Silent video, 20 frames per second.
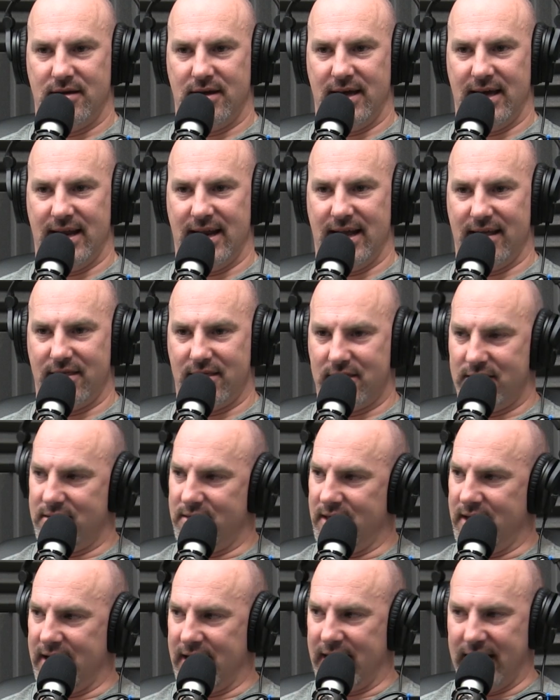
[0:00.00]
And I
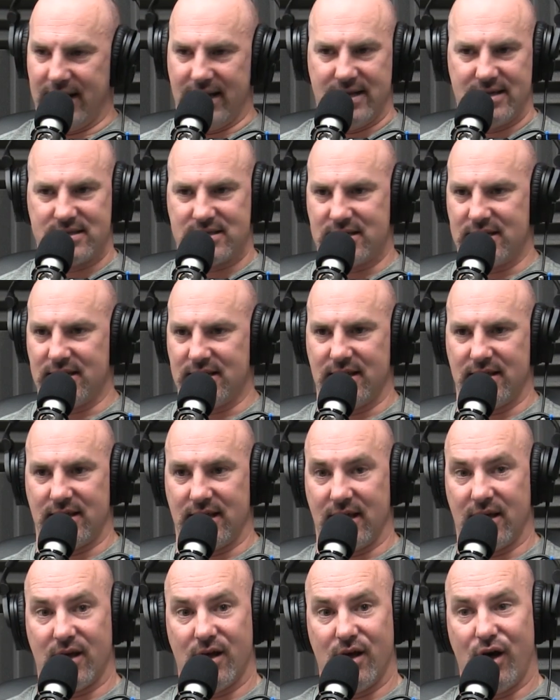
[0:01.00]
and I instantly
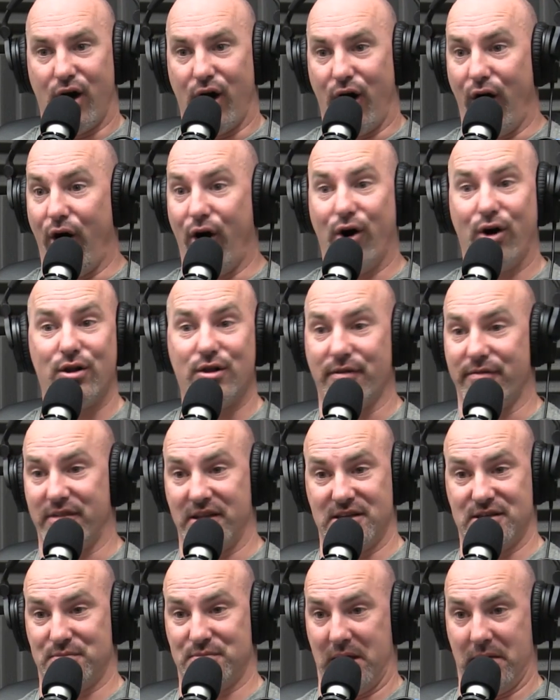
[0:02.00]
think all of
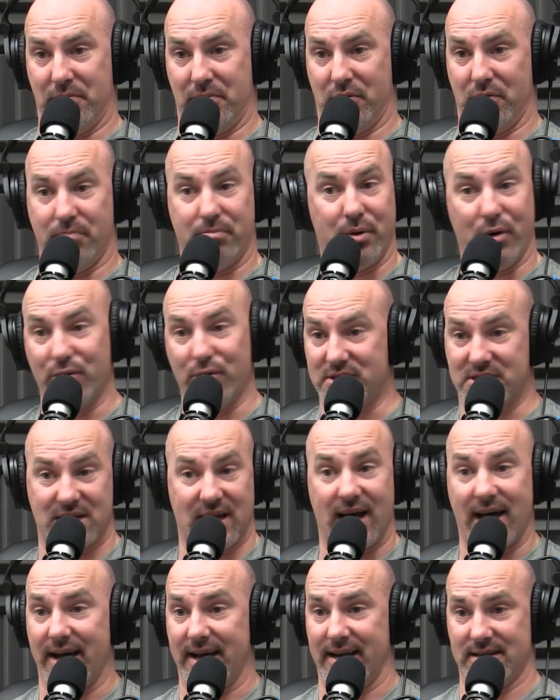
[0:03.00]
these people, both
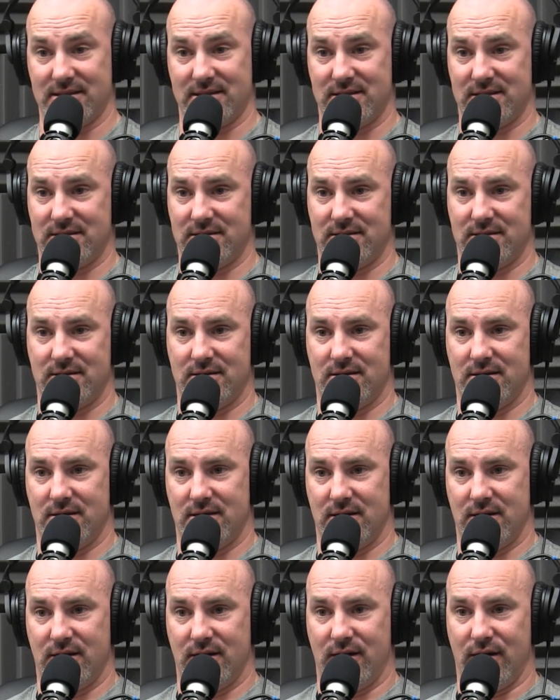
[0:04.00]
sides,
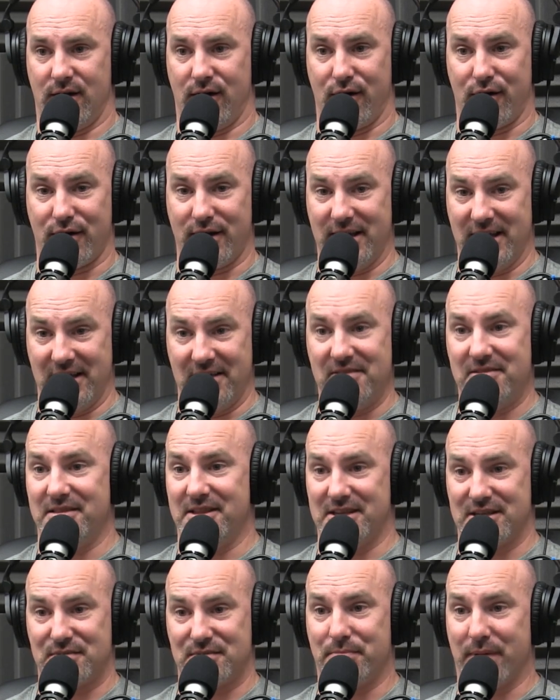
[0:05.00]
are in
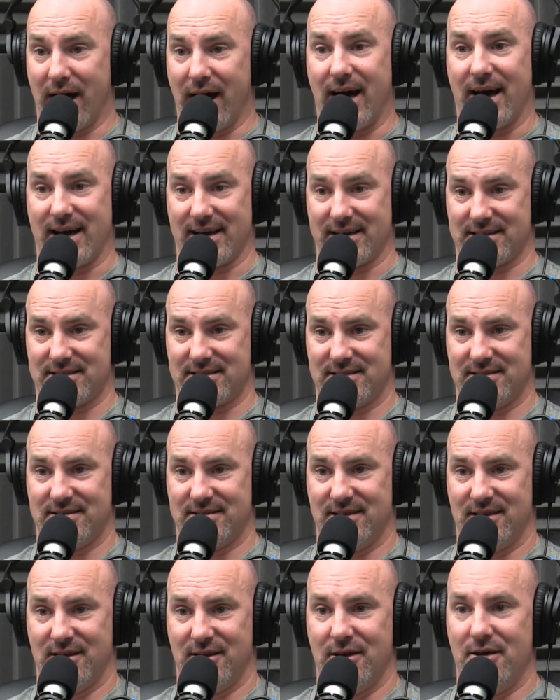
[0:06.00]
this box. Mm
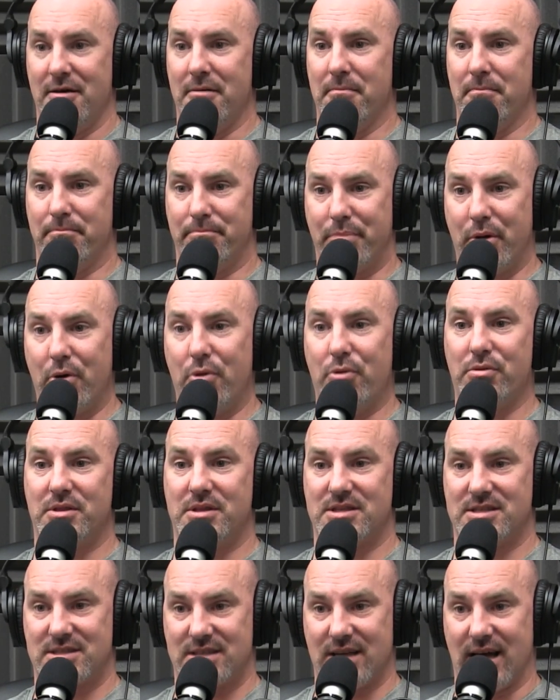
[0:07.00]
-hmm.
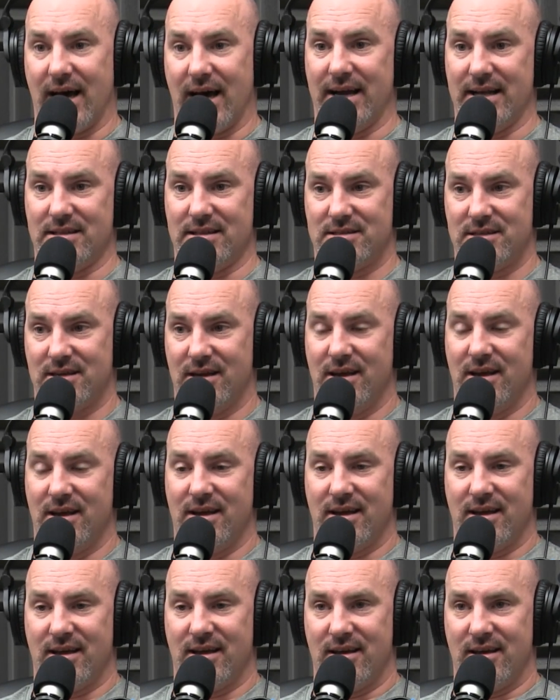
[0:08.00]
Both sides.
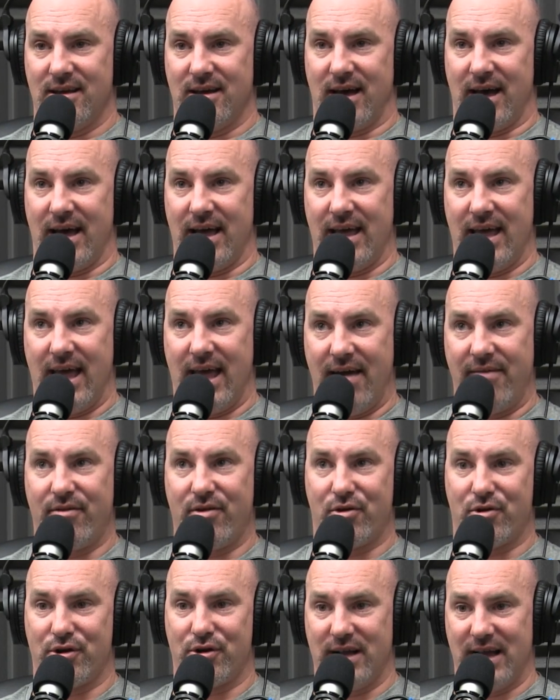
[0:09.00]
I
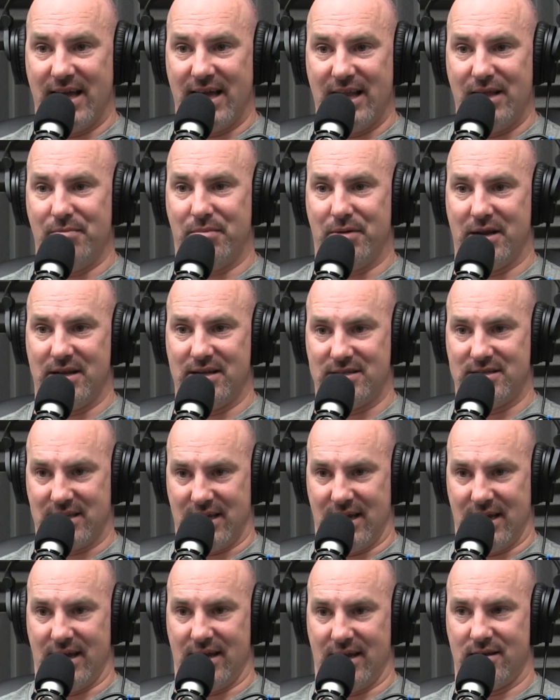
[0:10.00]
haven't heard anybody
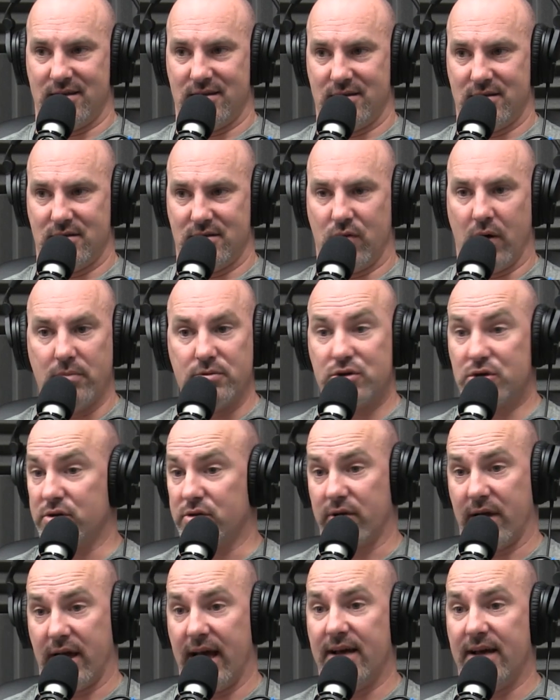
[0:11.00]
say, well, I'm sure
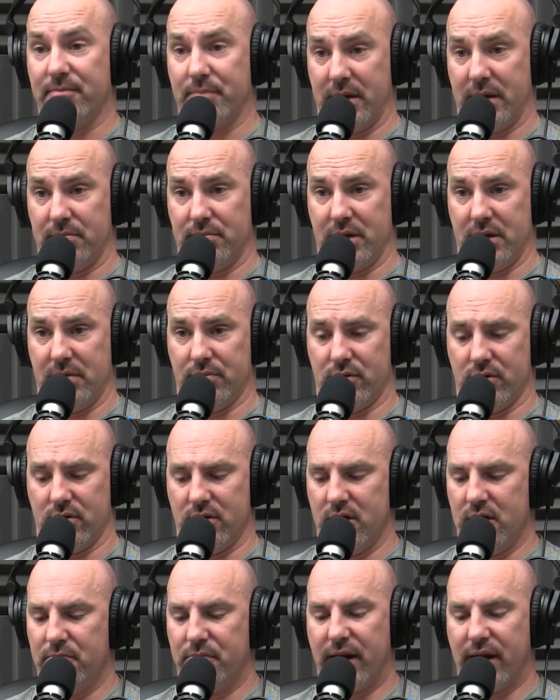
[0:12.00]
there have been people,
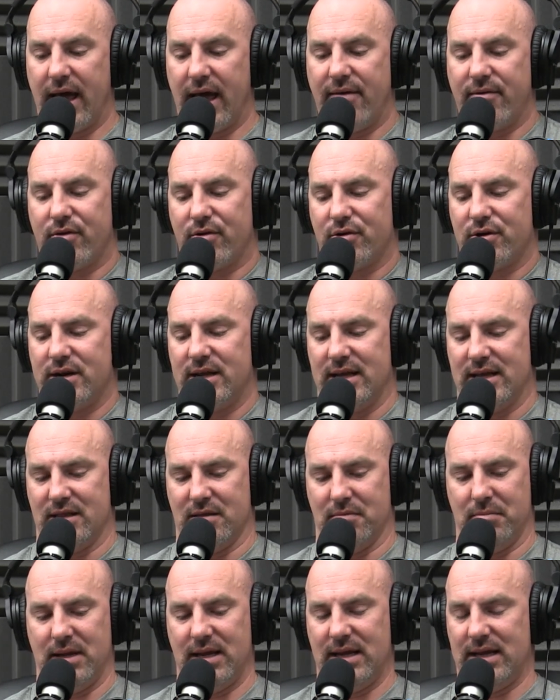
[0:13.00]
but I haven't heard it in
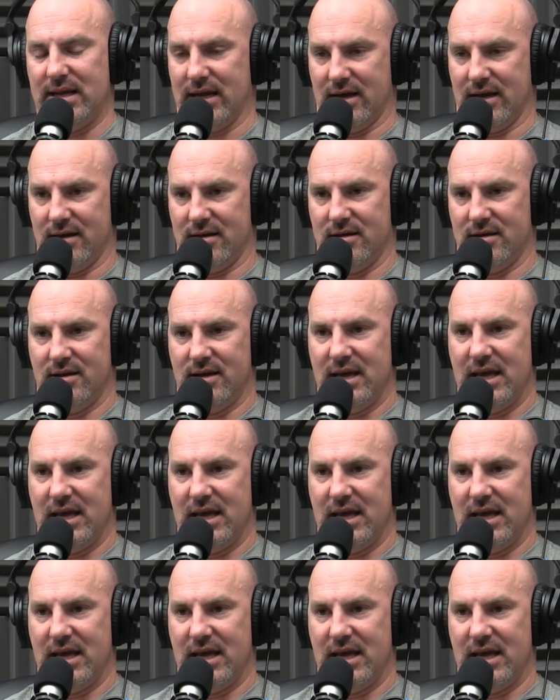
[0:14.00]
the media.